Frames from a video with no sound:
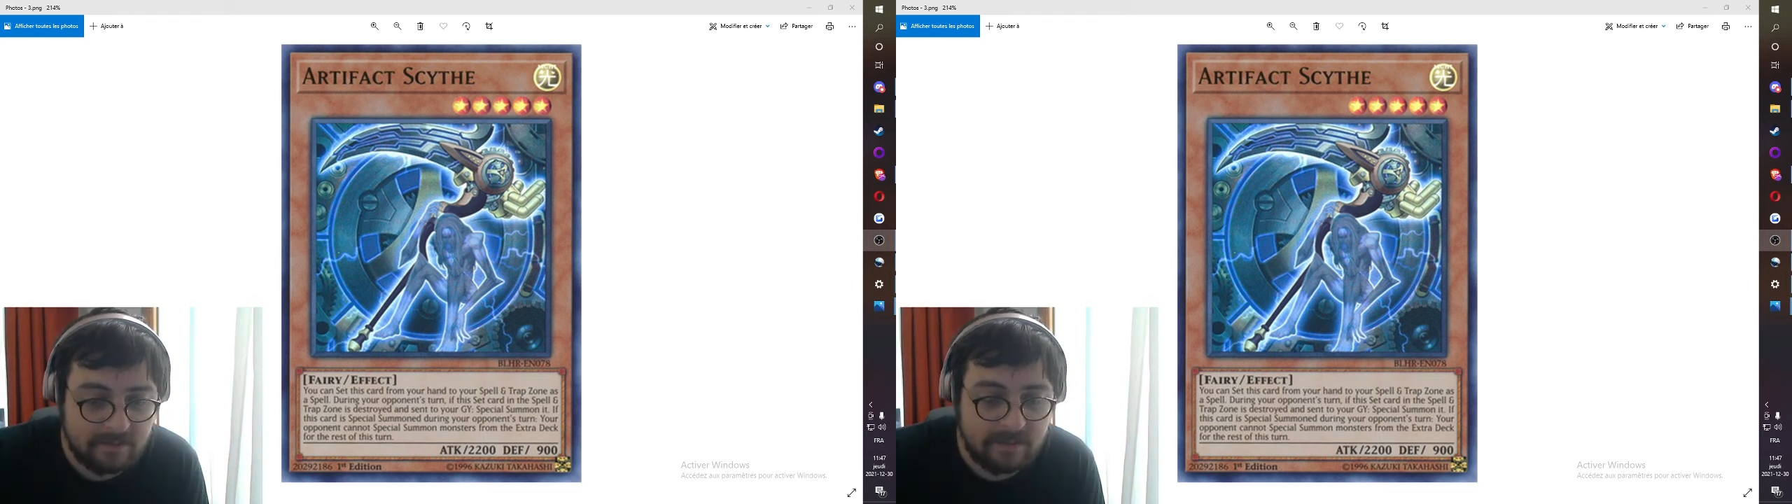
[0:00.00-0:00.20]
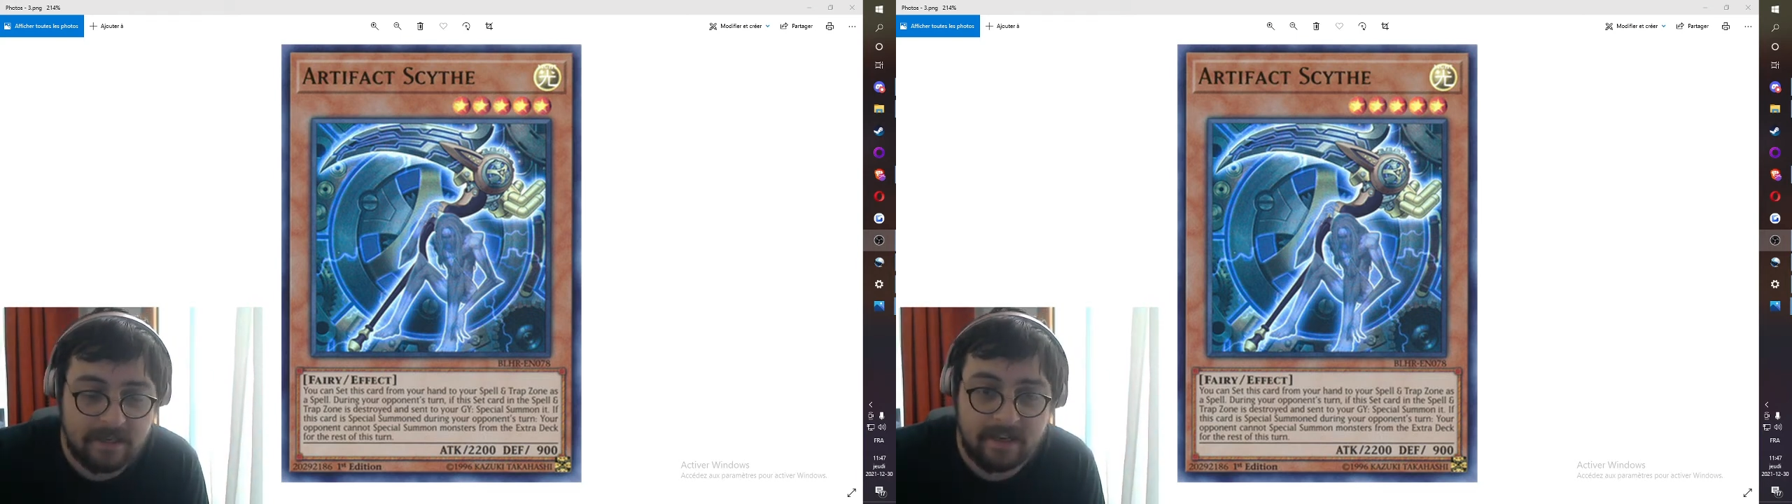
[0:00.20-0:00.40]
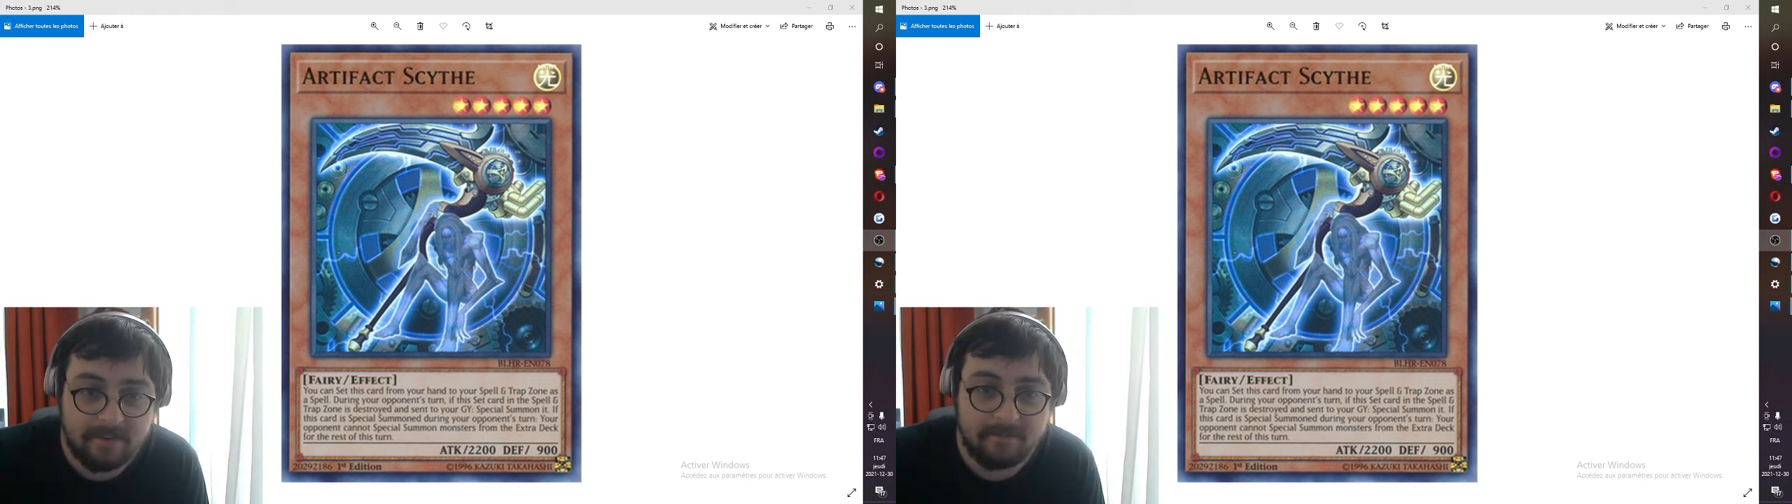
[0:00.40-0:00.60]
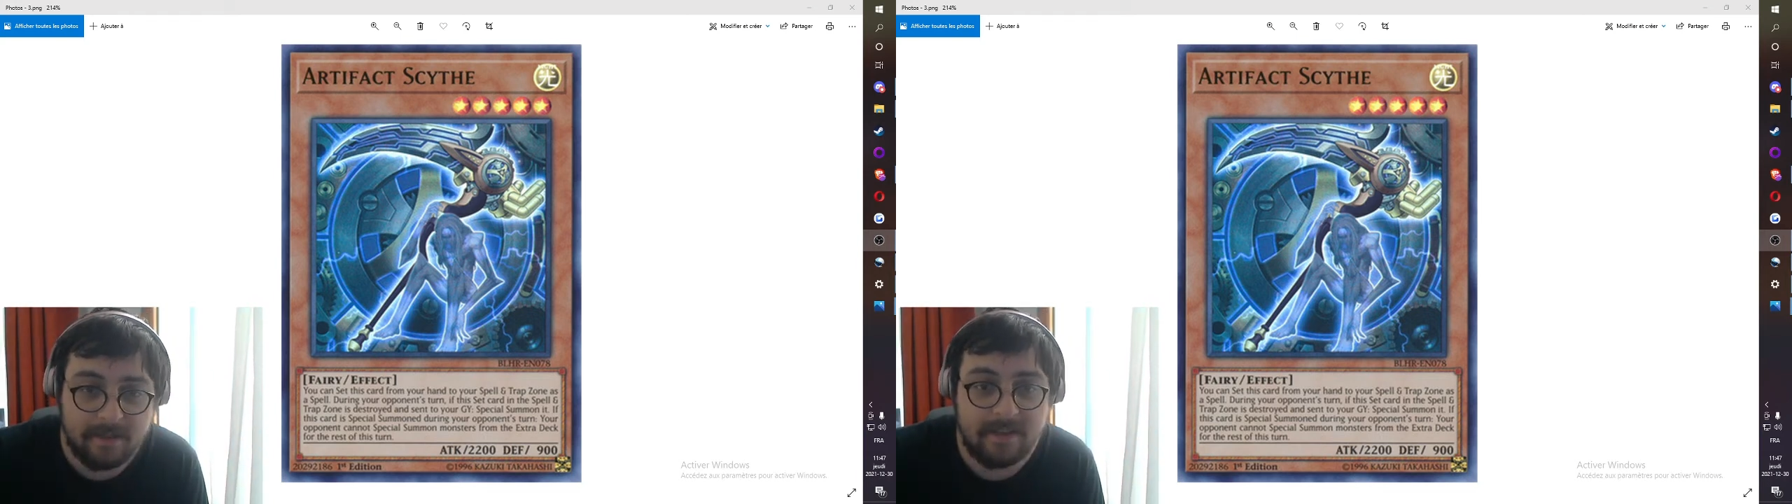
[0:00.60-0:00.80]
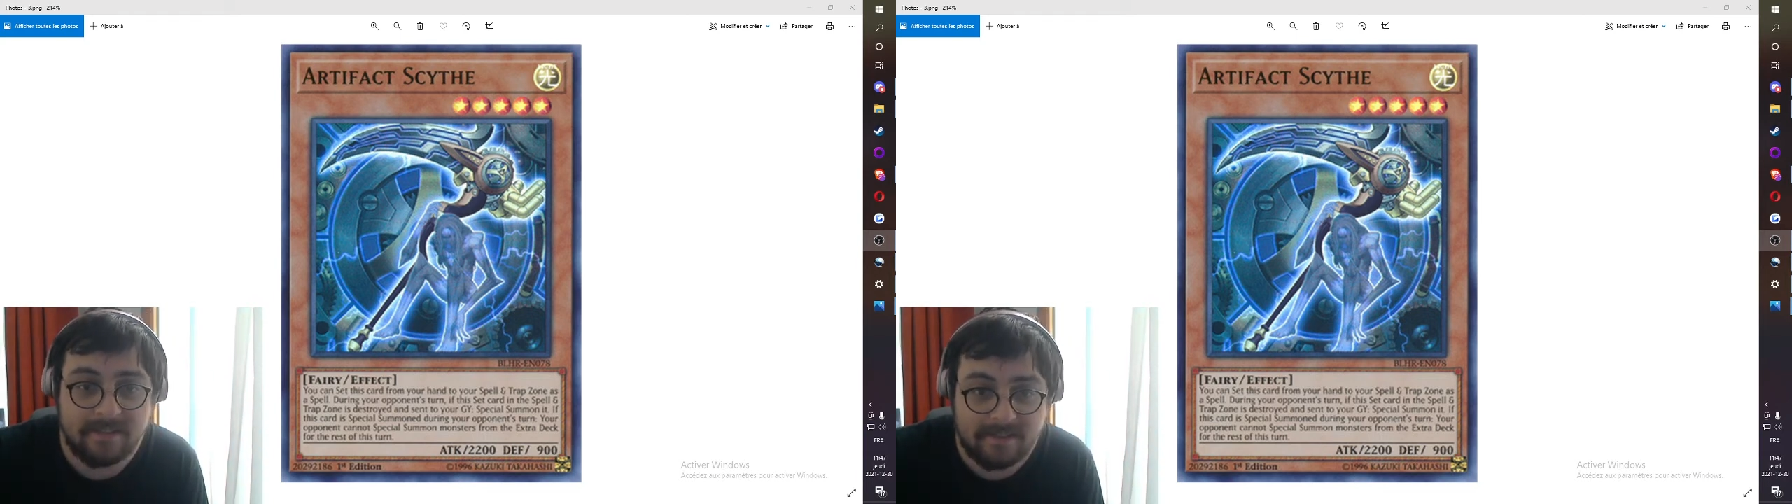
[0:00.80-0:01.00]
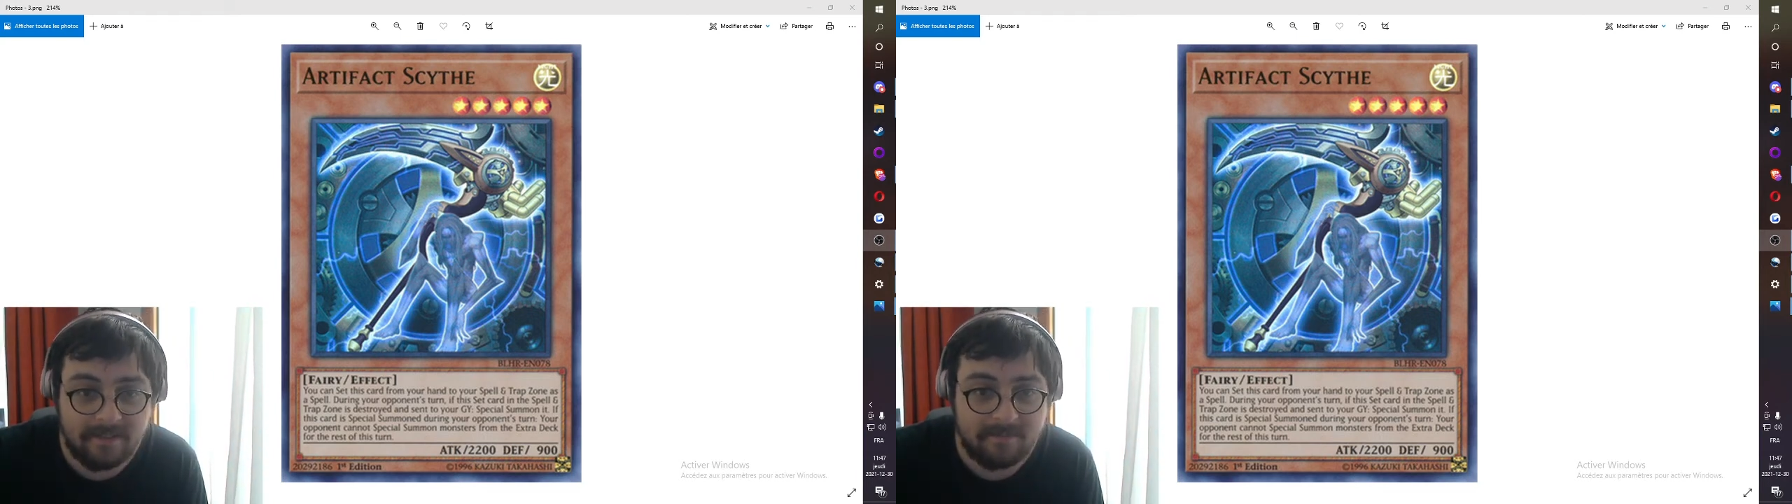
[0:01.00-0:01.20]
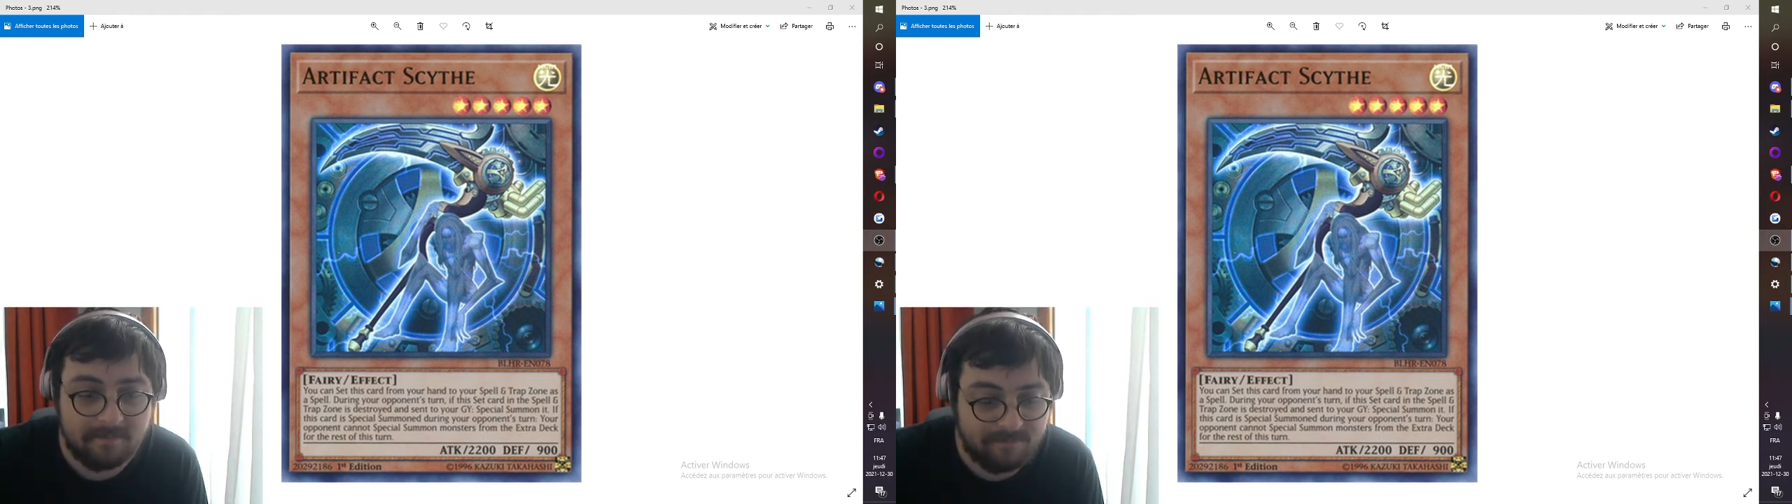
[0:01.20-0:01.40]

the kind of players that,